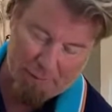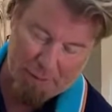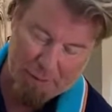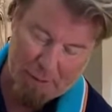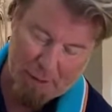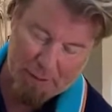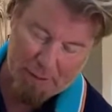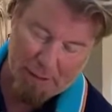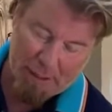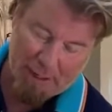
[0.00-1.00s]
dipping
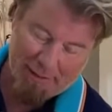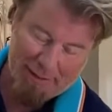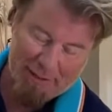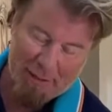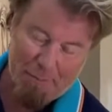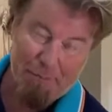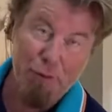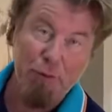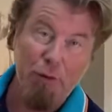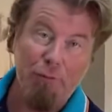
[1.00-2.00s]
sauce. This is a
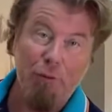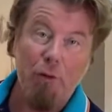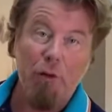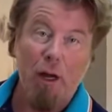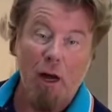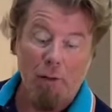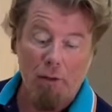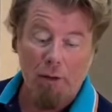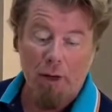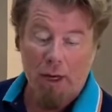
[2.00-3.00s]
beautiful
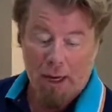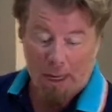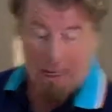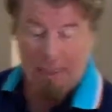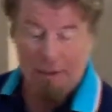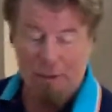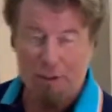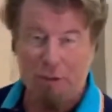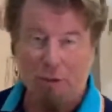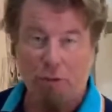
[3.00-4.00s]
color. It's
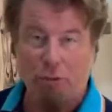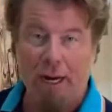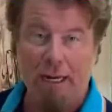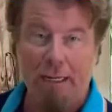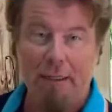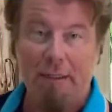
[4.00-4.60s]
just a great